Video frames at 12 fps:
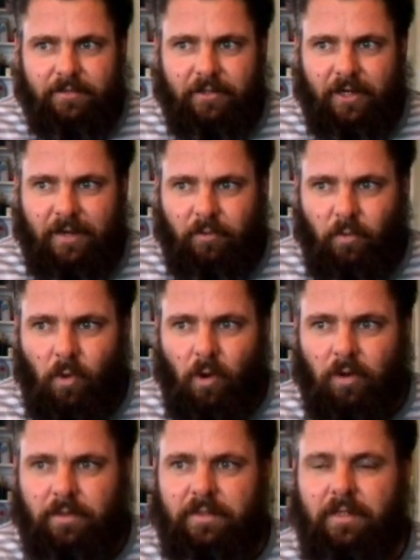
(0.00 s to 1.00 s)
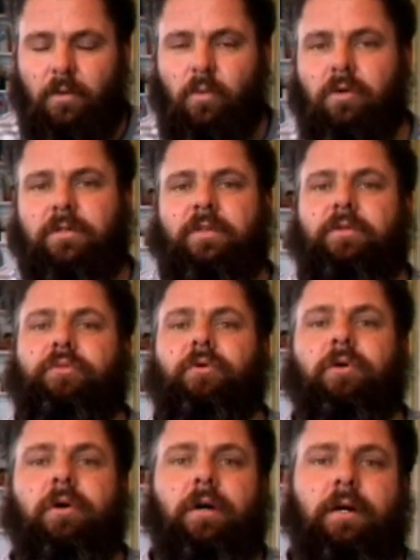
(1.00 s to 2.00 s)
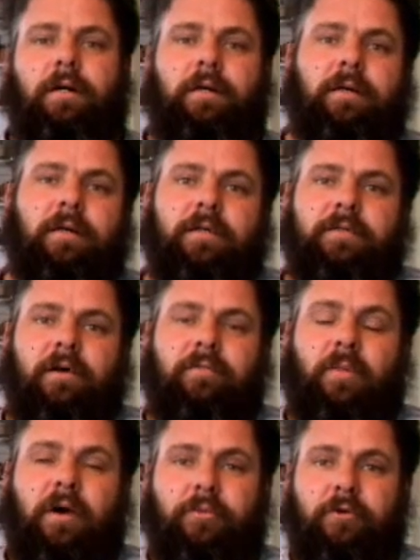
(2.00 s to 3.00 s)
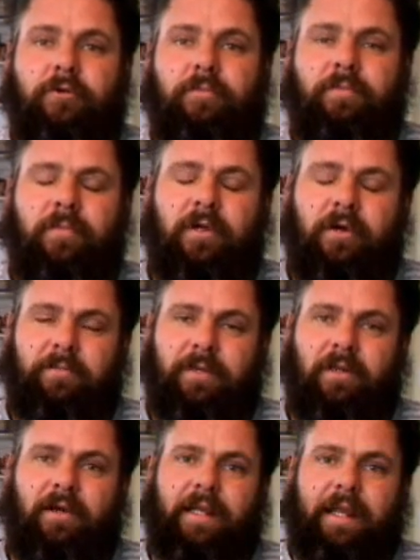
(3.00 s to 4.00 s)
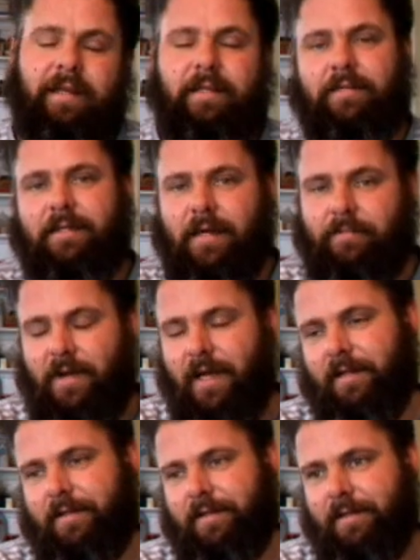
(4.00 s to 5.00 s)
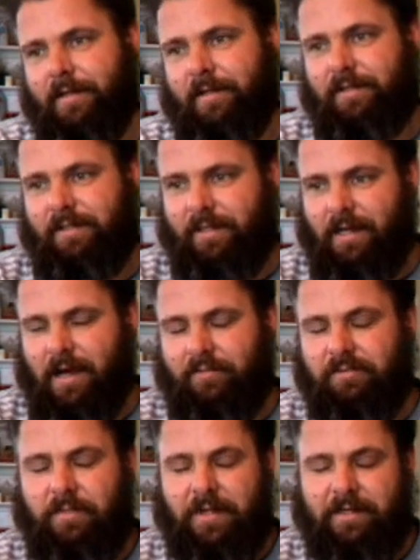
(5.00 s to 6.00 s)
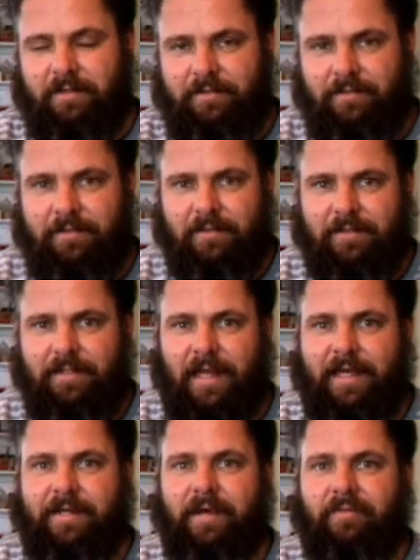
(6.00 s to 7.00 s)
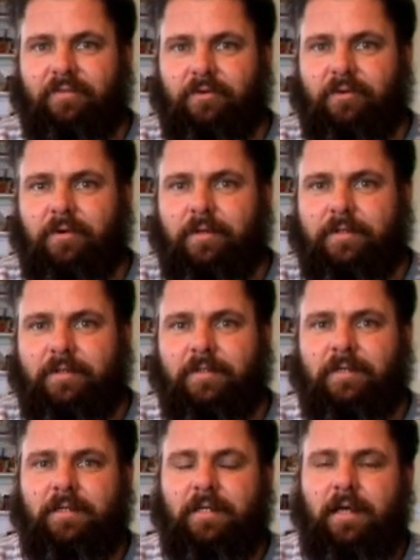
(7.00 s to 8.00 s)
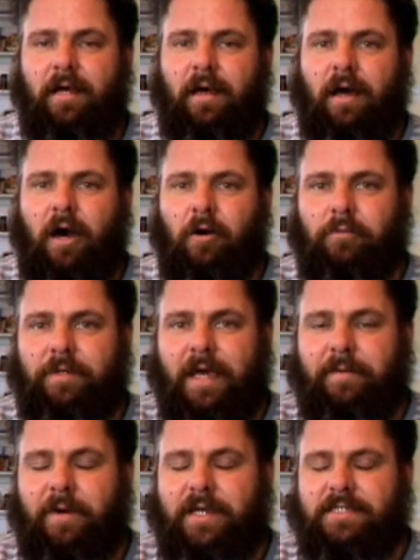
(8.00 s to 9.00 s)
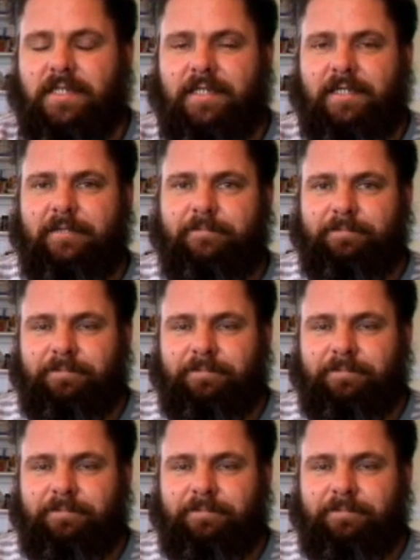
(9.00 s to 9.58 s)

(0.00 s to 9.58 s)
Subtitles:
we got up and walked. I walked to the door of my room, got a bit lightheaded, come back, you know, after being laid out for a whole day basically,